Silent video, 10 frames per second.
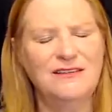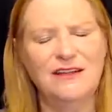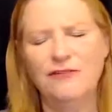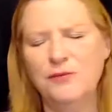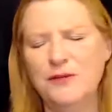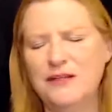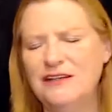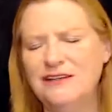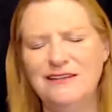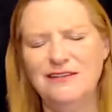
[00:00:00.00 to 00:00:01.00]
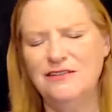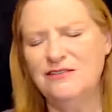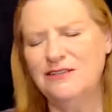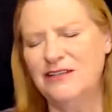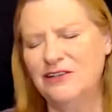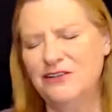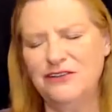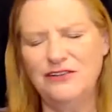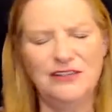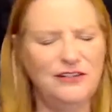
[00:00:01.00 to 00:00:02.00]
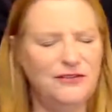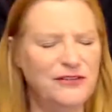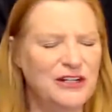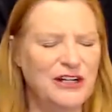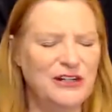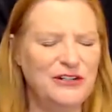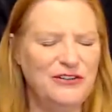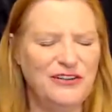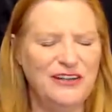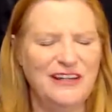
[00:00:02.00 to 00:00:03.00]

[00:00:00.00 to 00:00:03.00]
Everybody tends to see different colors.